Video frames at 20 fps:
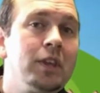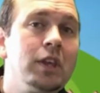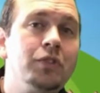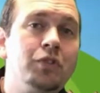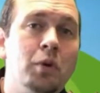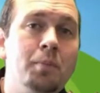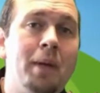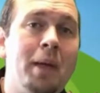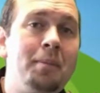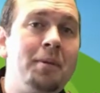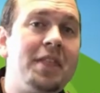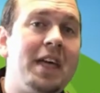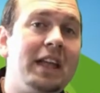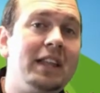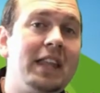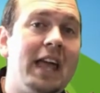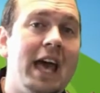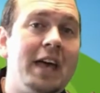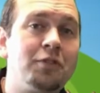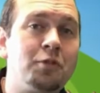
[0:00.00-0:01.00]
So maybe that
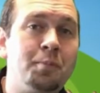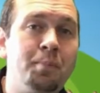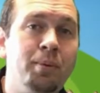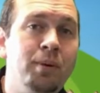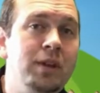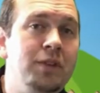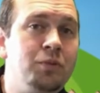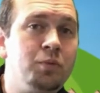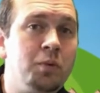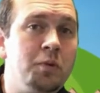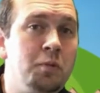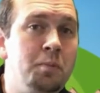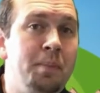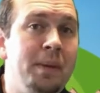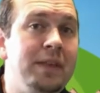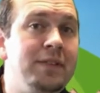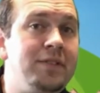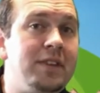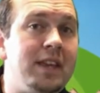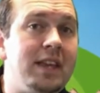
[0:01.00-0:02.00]
last priest was
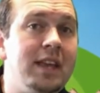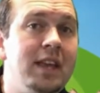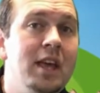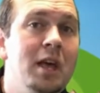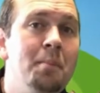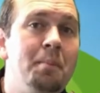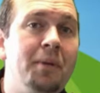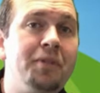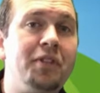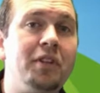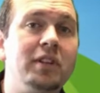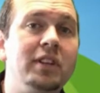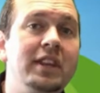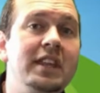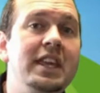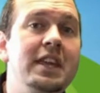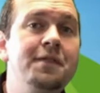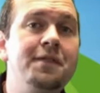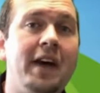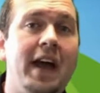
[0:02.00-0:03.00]
busy, but the
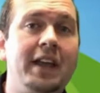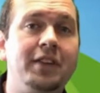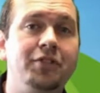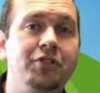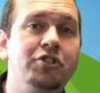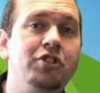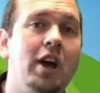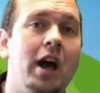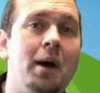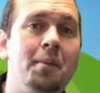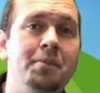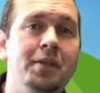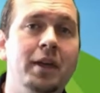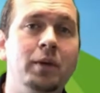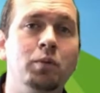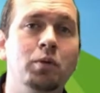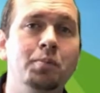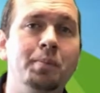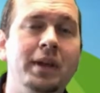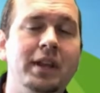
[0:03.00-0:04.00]
Levite's job then
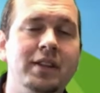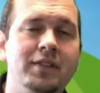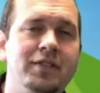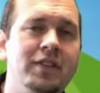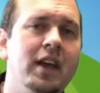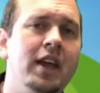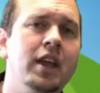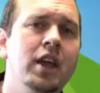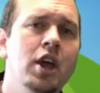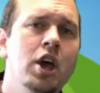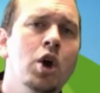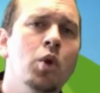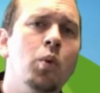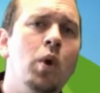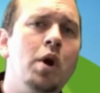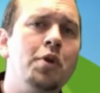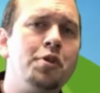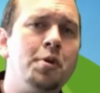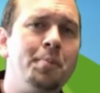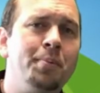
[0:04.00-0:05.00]
would be to say,
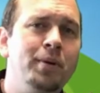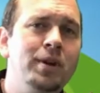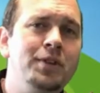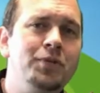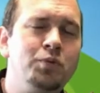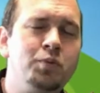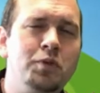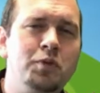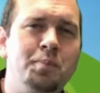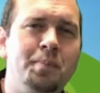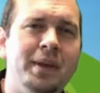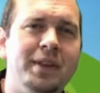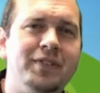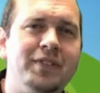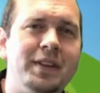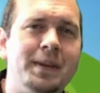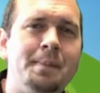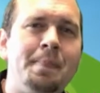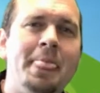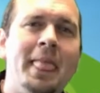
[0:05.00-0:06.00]
well, the priest was
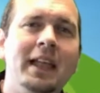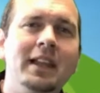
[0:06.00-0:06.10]
busy.